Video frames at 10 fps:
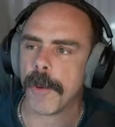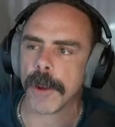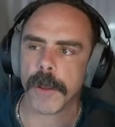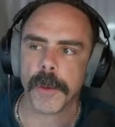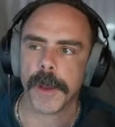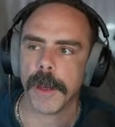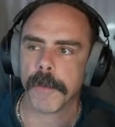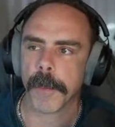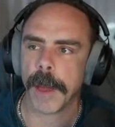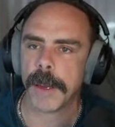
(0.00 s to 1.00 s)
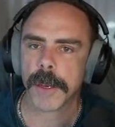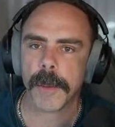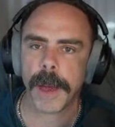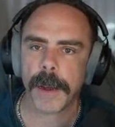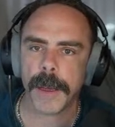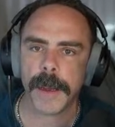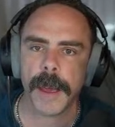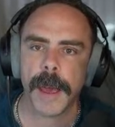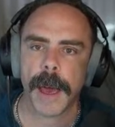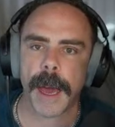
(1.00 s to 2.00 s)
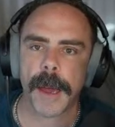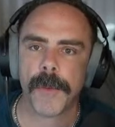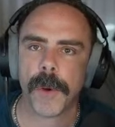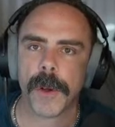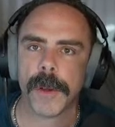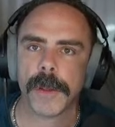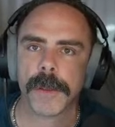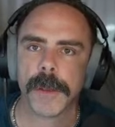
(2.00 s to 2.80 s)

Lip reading: a little bit of information about it, I want